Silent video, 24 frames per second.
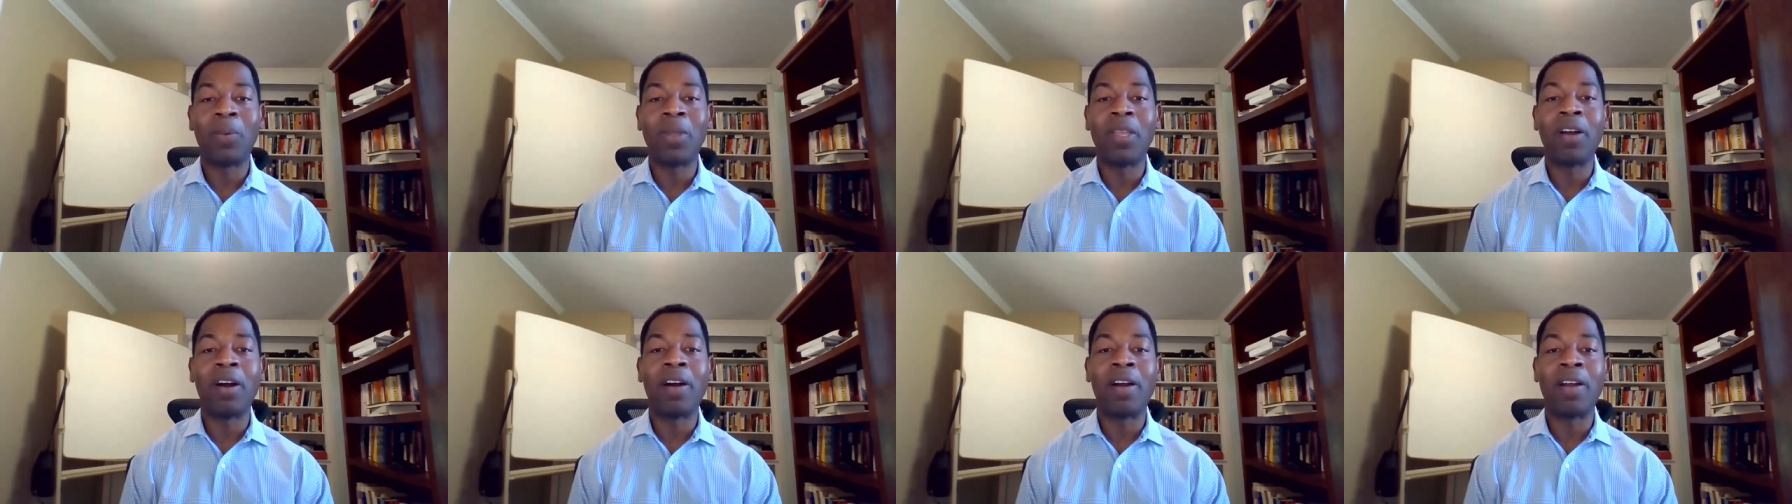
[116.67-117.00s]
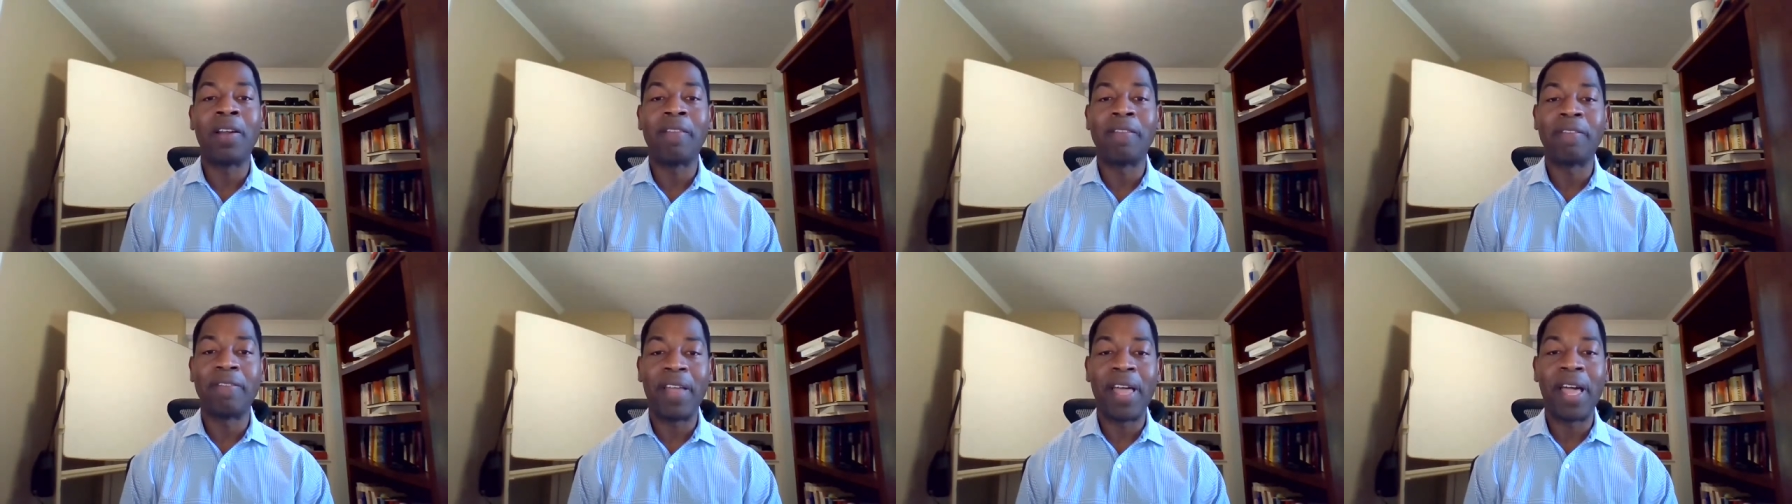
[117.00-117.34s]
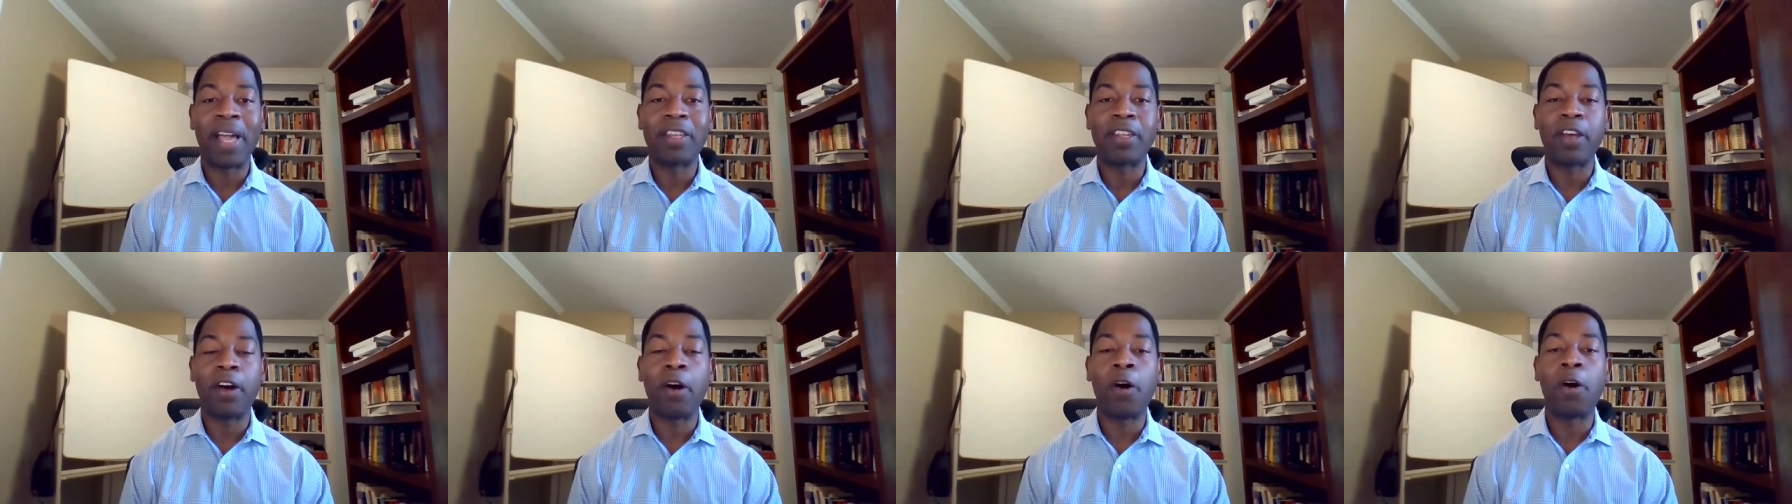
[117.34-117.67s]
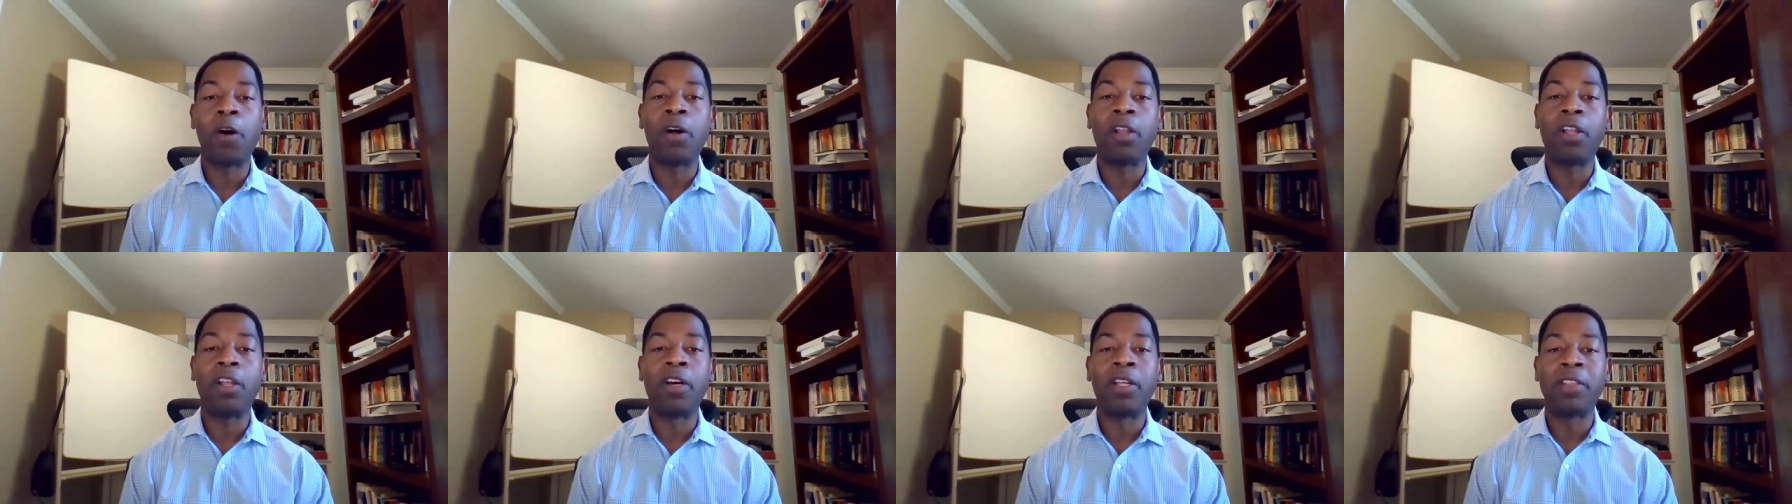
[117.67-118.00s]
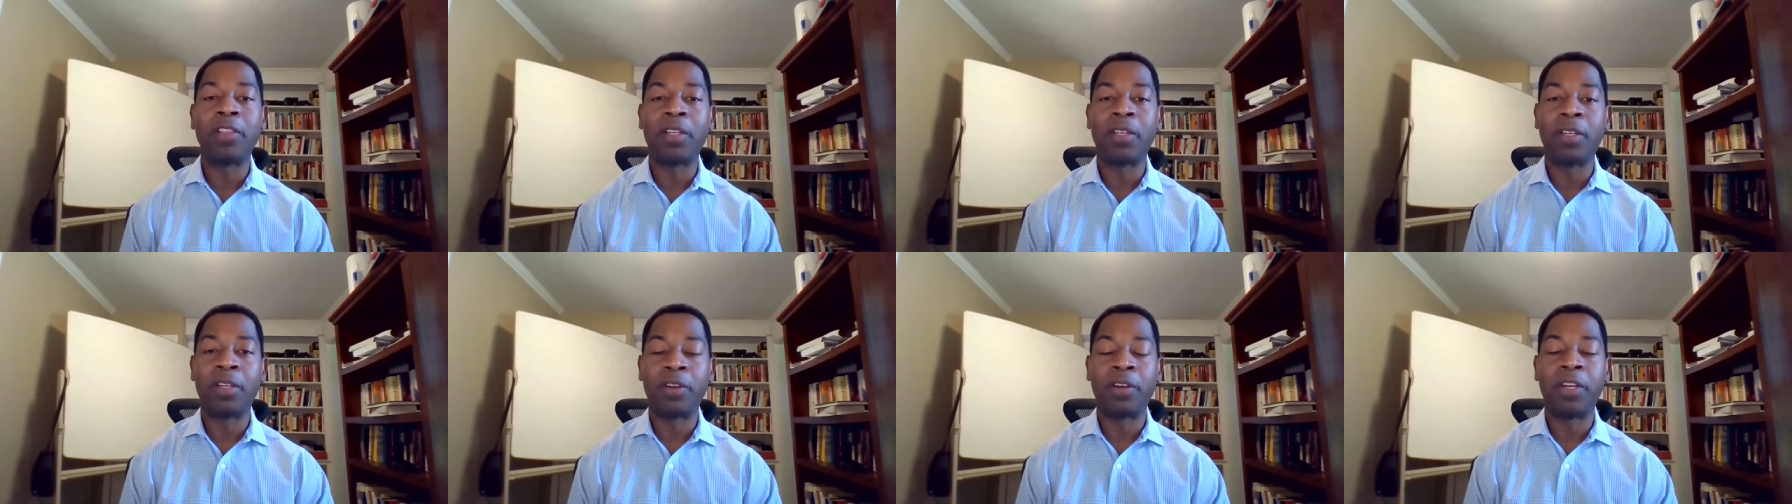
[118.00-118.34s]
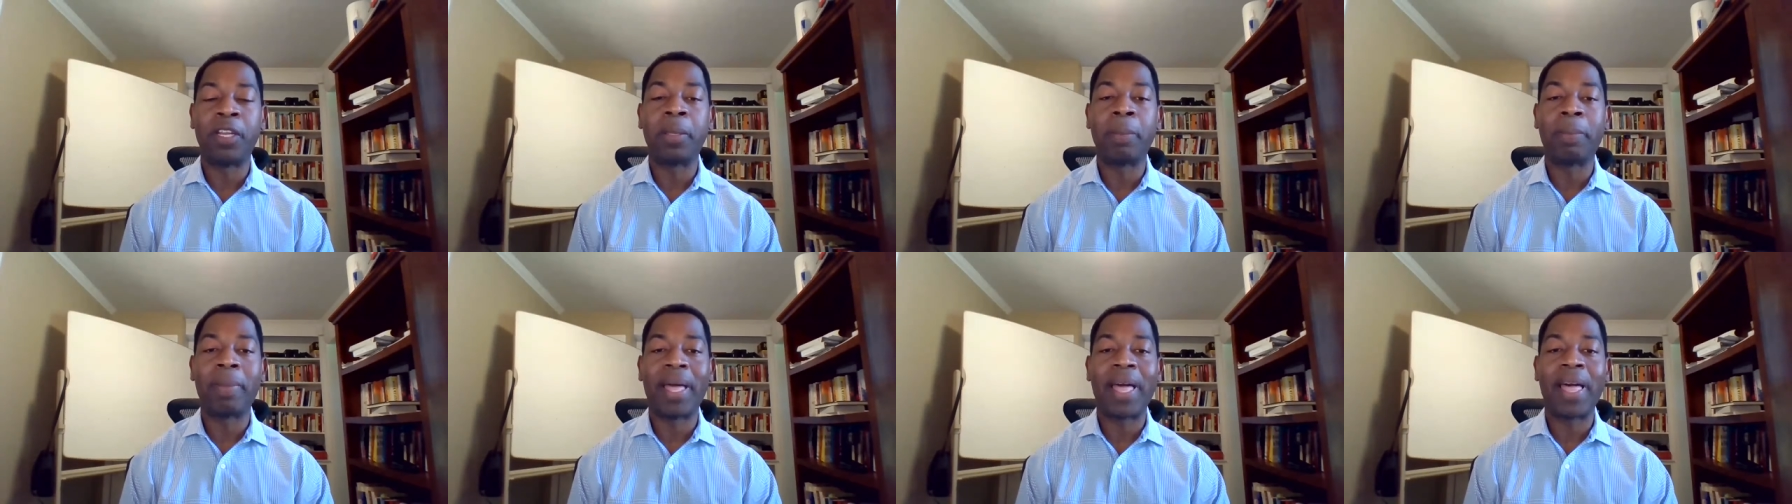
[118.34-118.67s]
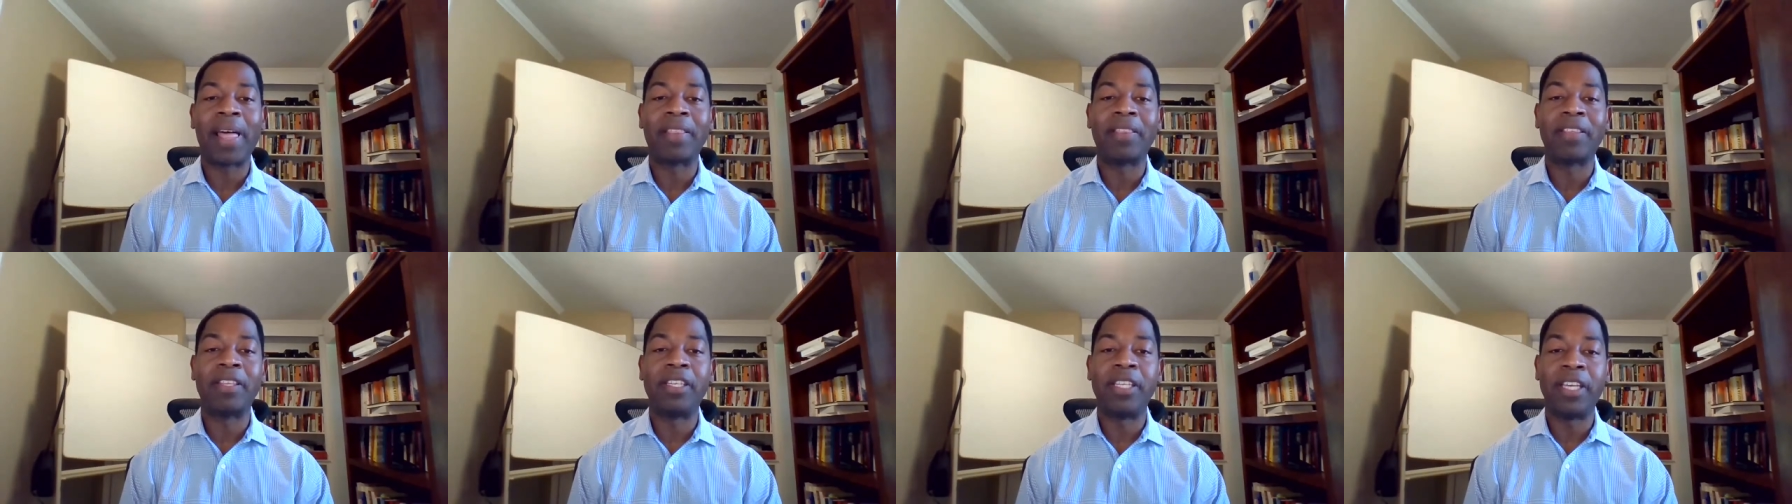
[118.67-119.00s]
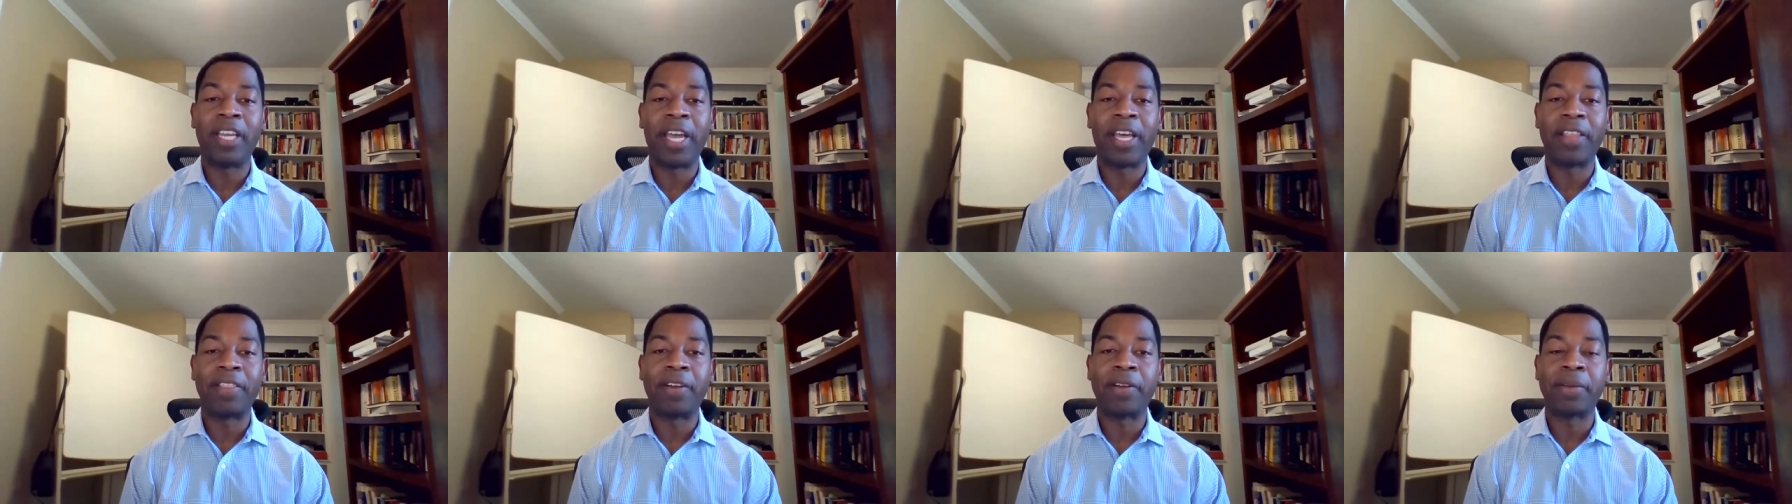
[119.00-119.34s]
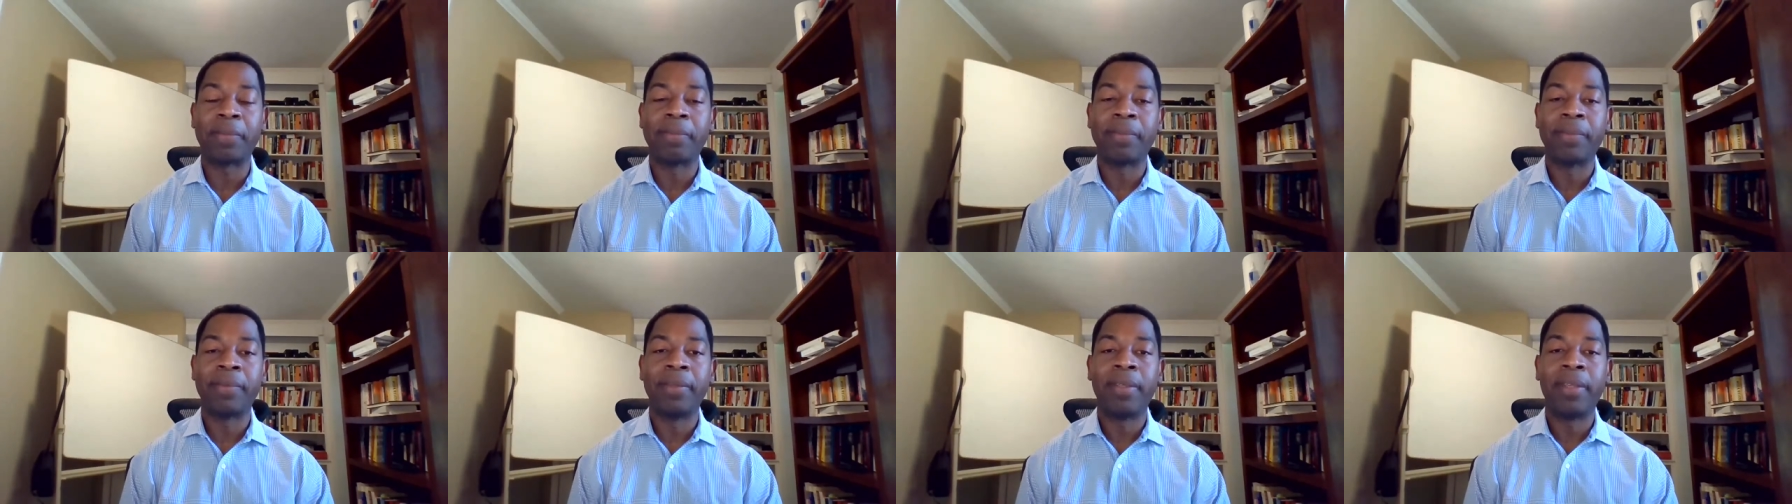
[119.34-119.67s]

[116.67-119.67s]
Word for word: We are, in fact, all on the learning path together.